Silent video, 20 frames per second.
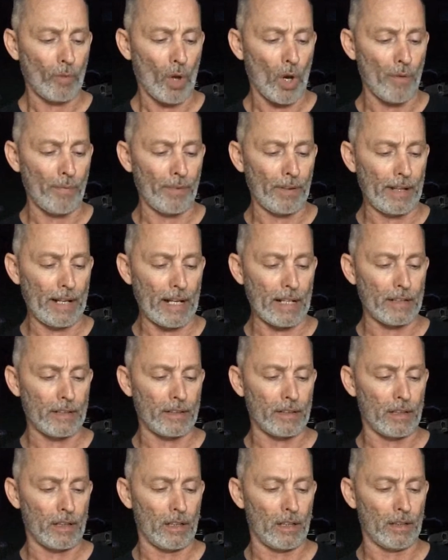Hopefully
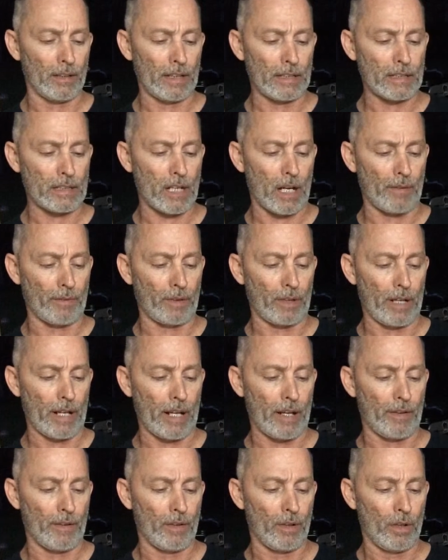that's covering
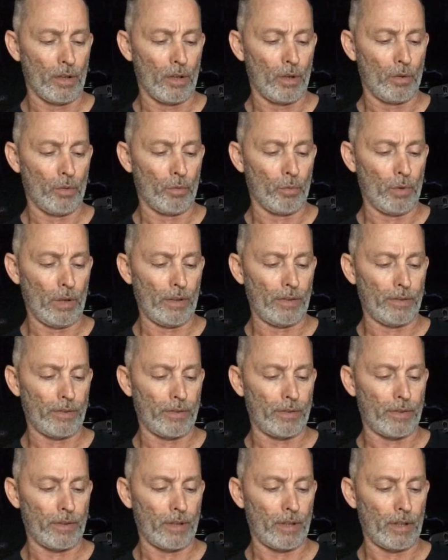that. What
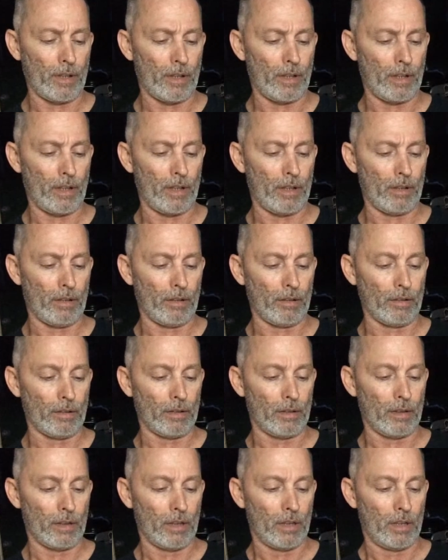the hell
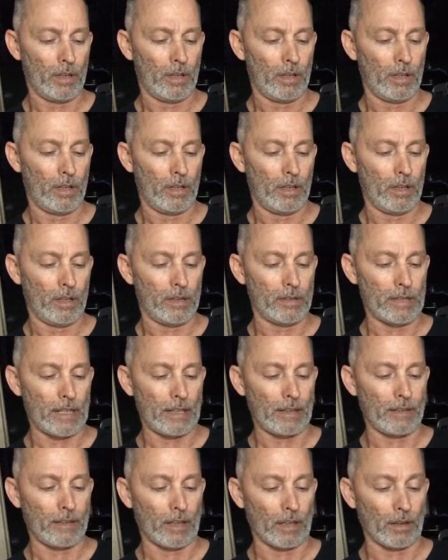is
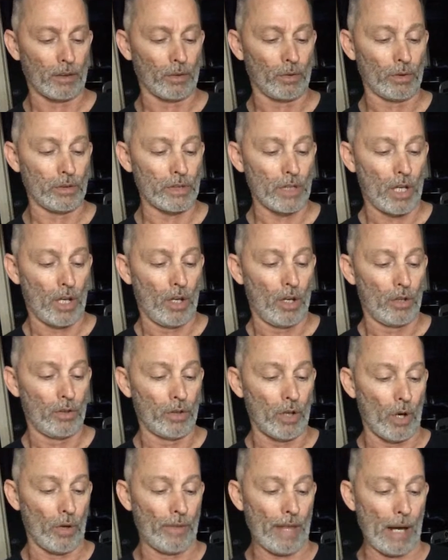that duck noise?
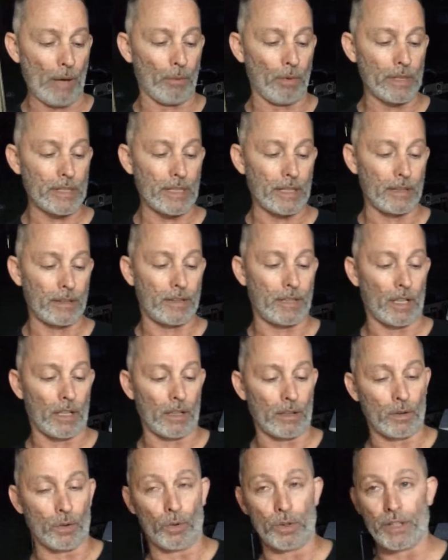No, that wasn't
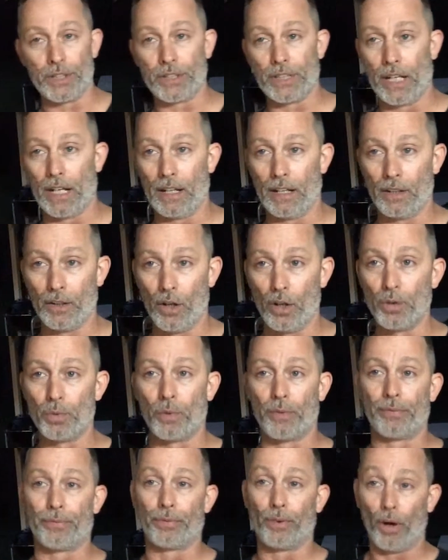duck noise, Shannon. Those
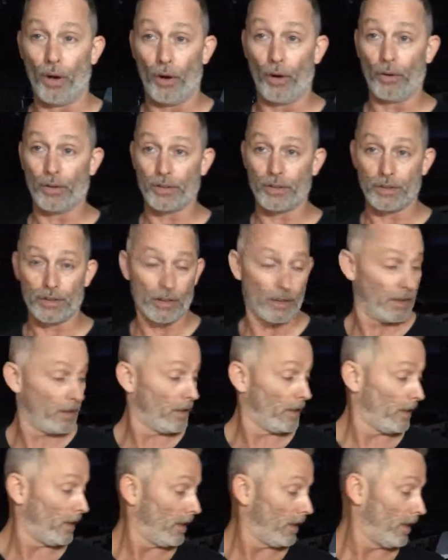were frogs.
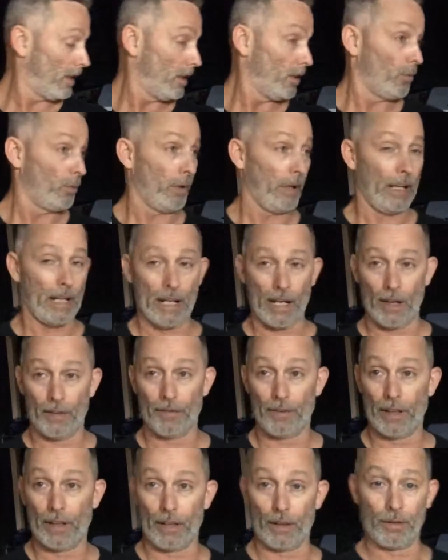We
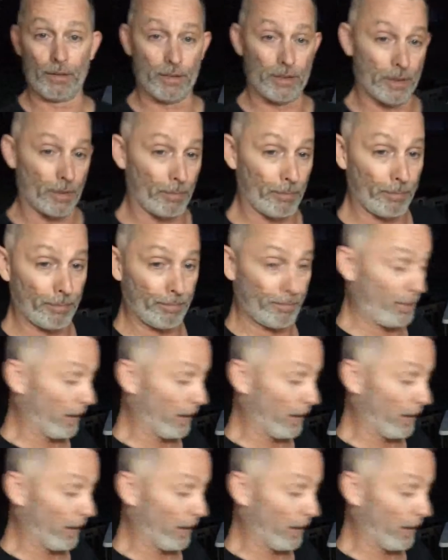have like some